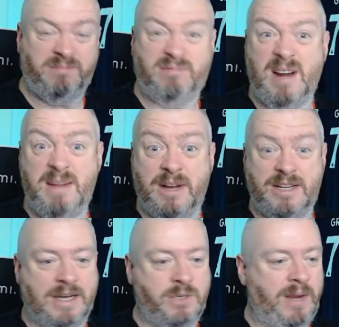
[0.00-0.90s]
Pretty
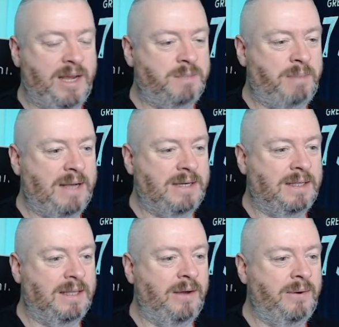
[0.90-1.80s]
much as we expected,
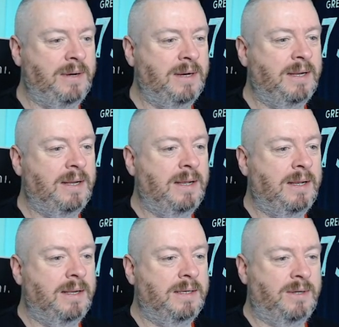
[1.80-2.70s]
though.
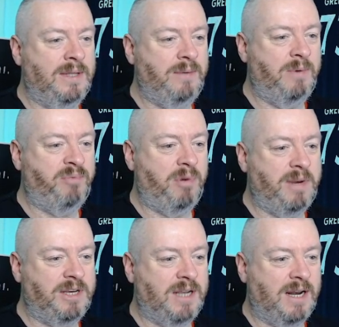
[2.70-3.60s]
So I think we're
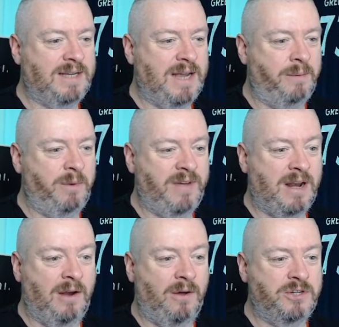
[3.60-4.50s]
probably just going to tell them we've had
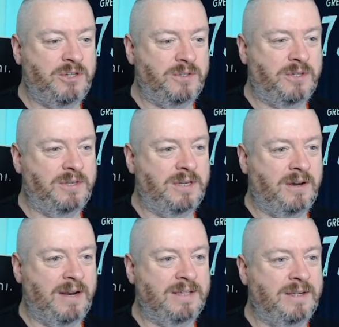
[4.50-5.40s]
a lot of shots on
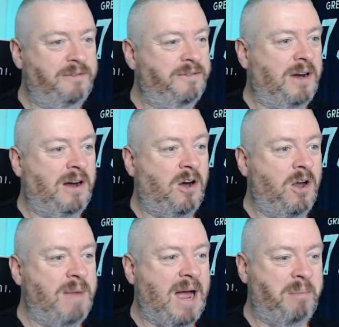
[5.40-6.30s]
target so far.
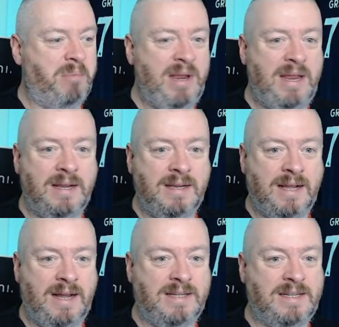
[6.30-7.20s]
I'm happy.
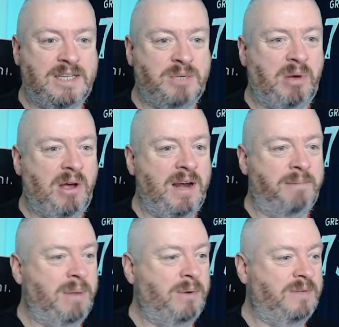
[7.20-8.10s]
That has inspired
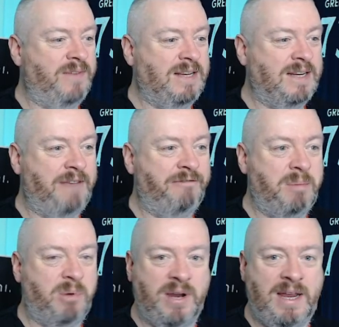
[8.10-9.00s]
and motivated
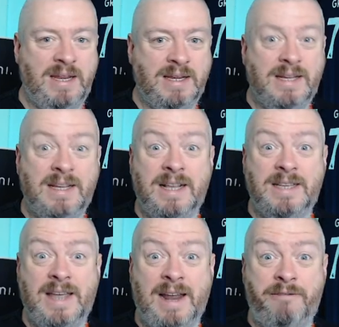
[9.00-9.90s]
everybody.
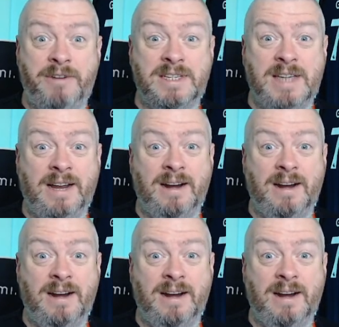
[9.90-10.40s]
Let's get out for the second